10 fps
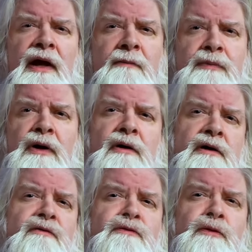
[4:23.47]

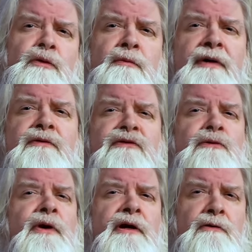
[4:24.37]
Ambara for her mother's
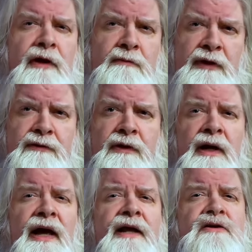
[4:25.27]
great-grandmother,
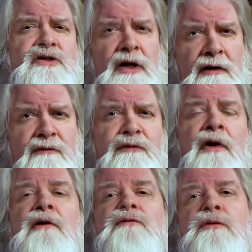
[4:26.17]
and Dove
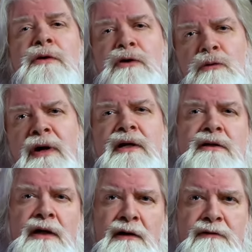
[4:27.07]
for a gray
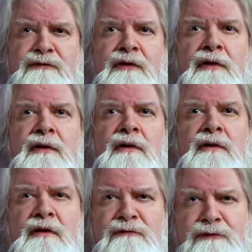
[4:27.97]
dove
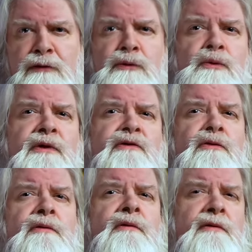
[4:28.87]
that flew
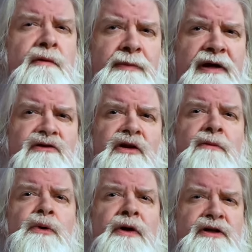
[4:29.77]
into the
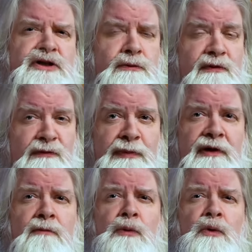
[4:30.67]
bedchamber as she was
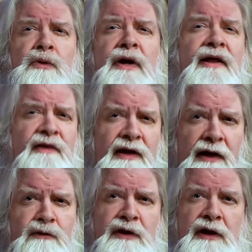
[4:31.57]
being born, and then
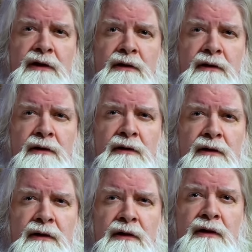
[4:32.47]
out again.
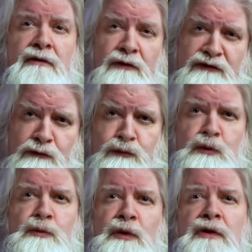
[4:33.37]
There's a
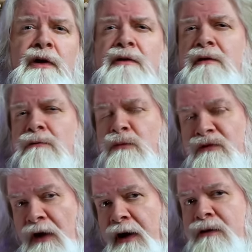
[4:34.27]
rumor that it
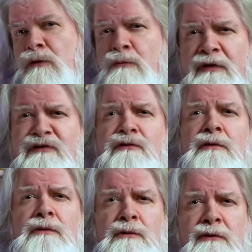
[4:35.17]
was either Mystra or